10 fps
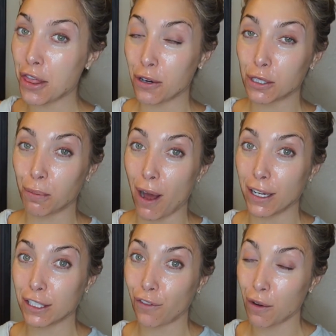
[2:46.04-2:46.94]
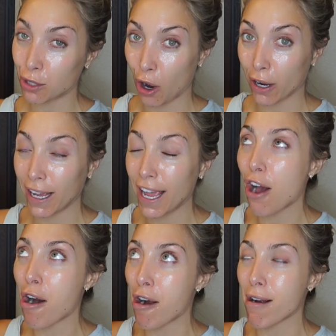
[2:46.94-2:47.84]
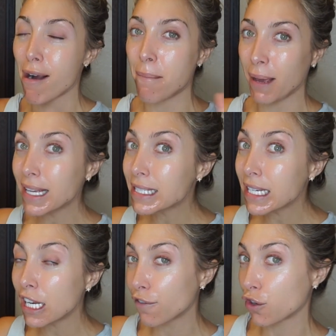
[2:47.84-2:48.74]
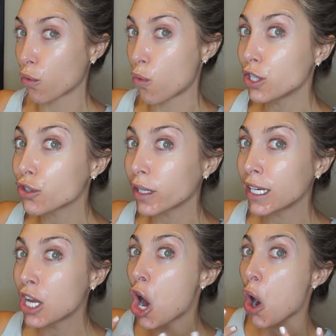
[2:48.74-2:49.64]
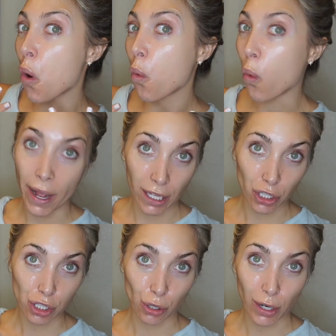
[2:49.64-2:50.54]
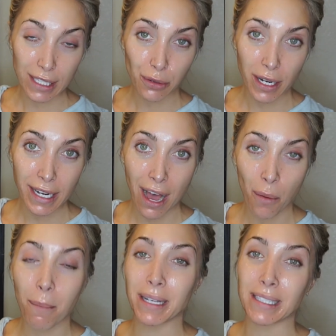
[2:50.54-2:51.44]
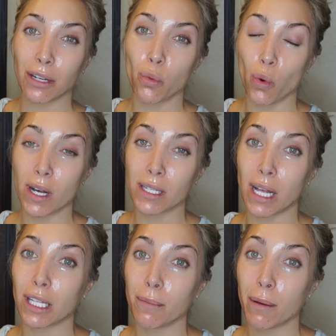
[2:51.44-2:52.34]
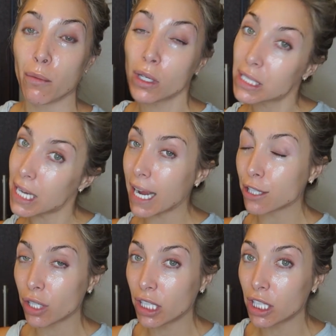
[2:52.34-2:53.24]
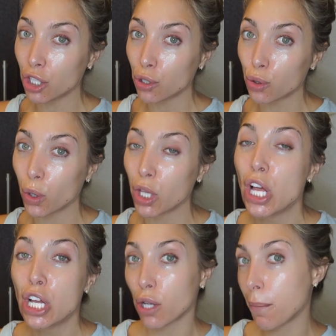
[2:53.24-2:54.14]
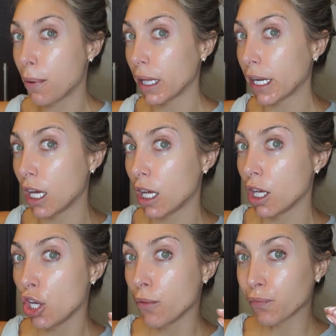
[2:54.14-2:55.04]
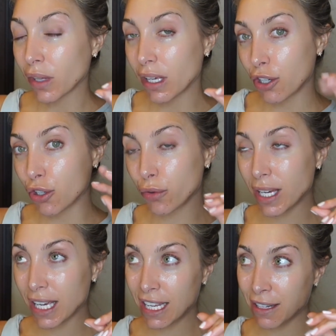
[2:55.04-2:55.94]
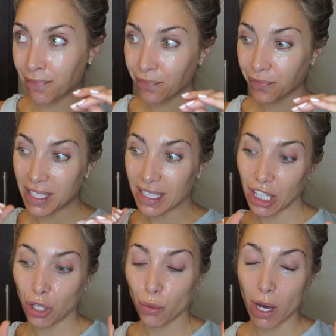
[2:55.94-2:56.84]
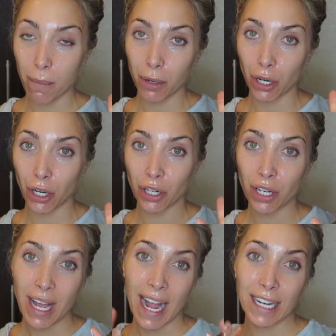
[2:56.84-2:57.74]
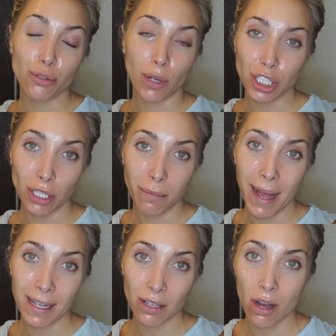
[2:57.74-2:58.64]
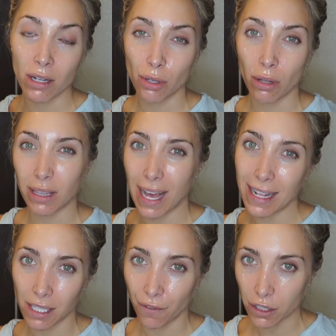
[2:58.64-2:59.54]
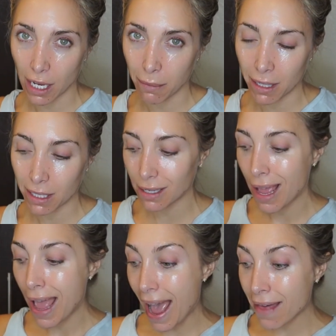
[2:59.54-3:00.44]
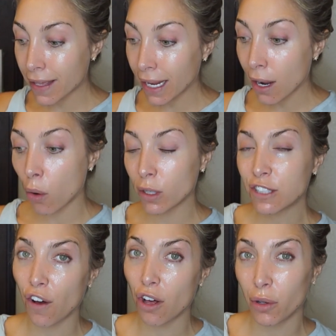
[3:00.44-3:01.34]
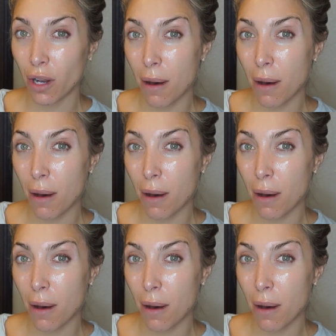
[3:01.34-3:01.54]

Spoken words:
those products from Target are amazing. And if you're wondering why I look so crazy right now, my skin was a little bit more dehydrated than usual, so I put like a green cucumber hydration mask on, so I'll let that sit for 10 minutes. And then I always follow it